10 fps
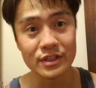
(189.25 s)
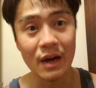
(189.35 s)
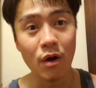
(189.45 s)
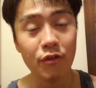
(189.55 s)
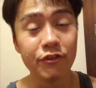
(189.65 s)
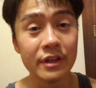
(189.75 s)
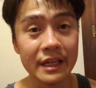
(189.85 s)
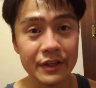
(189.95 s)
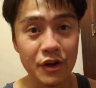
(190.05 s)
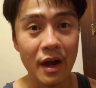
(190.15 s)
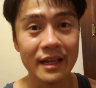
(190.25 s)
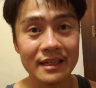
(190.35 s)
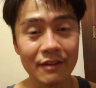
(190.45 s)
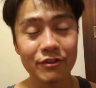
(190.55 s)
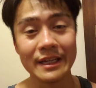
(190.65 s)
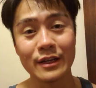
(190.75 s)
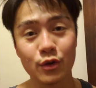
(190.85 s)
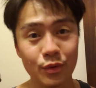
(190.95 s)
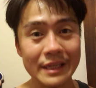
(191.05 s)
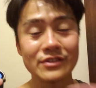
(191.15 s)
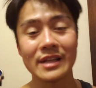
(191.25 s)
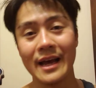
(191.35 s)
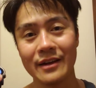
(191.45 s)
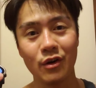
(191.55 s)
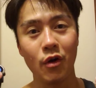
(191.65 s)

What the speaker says: Now, hopefully, you know, I can definitely increase that